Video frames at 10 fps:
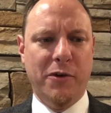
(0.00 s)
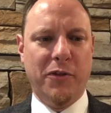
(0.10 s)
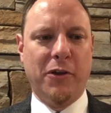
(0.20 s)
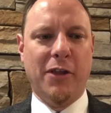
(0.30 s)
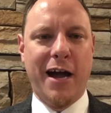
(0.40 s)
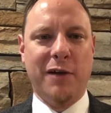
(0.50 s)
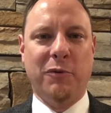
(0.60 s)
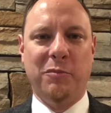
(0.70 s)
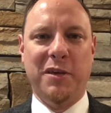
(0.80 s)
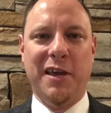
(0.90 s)
clock
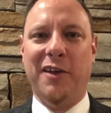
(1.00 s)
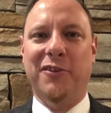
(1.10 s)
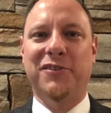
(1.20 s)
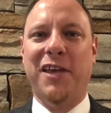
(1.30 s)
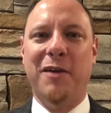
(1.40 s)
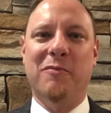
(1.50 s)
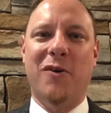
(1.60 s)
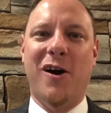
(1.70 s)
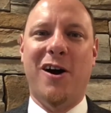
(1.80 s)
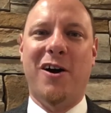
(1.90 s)
will be on the same
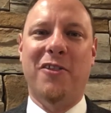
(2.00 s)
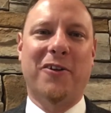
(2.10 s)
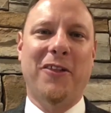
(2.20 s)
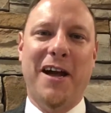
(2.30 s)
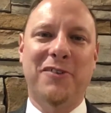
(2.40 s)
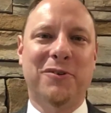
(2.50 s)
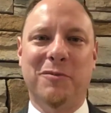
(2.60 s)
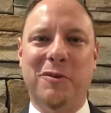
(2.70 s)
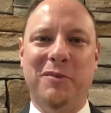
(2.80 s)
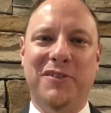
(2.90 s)
wall. The classroom
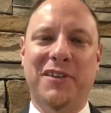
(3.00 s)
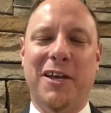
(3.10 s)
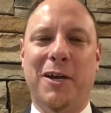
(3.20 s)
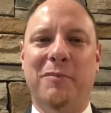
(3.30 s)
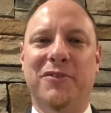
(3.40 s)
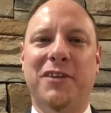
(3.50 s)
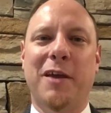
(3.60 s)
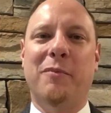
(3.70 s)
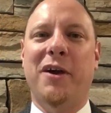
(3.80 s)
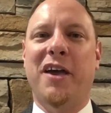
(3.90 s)
will be set up the
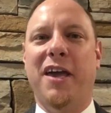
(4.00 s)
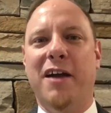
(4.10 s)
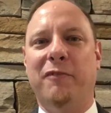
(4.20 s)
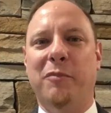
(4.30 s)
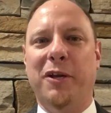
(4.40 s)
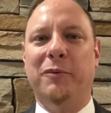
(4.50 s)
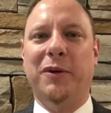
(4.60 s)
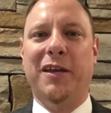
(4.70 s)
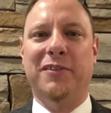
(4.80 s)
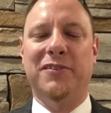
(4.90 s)
same way. Everybody will
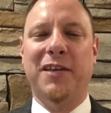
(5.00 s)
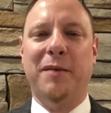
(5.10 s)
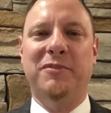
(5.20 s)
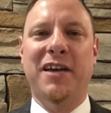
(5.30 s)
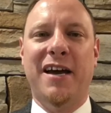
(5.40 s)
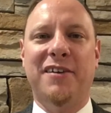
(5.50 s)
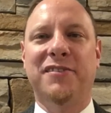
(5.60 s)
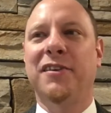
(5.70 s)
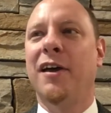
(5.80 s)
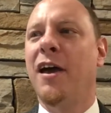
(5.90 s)
get the same
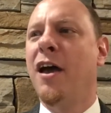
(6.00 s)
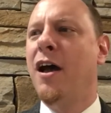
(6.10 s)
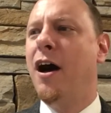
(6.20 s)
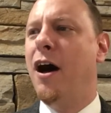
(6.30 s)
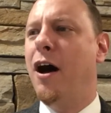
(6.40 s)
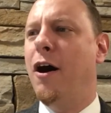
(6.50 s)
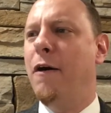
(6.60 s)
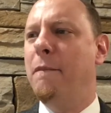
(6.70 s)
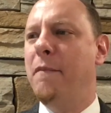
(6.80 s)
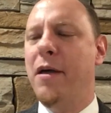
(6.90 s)
test.
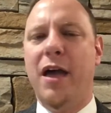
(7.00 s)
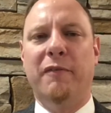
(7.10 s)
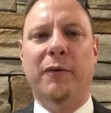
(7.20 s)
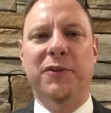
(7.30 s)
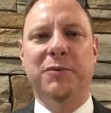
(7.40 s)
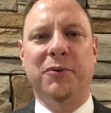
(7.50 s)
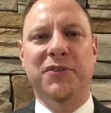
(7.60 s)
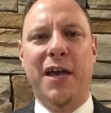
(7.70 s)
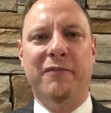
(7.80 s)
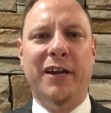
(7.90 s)
Everyone's supposed to
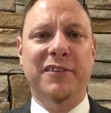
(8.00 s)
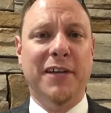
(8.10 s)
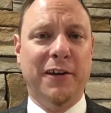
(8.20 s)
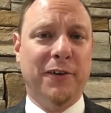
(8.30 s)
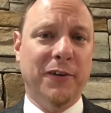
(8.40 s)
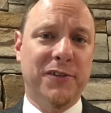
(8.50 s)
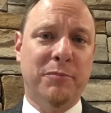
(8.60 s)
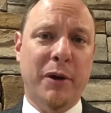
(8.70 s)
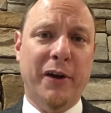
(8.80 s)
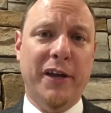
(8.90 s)
have an identical
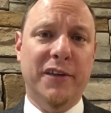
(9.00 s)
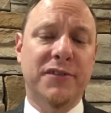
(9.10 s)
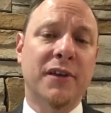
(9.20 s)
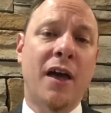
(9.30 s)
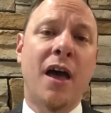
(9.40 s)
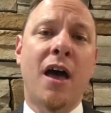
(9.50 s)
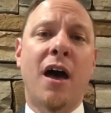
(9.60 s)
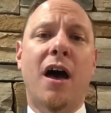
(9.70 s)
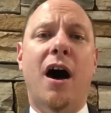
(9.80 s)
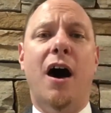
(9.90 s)
experience.
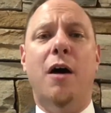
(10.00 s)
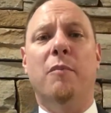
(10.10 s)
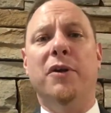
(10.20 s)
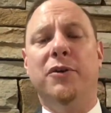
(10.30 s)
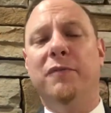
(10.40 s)
When you have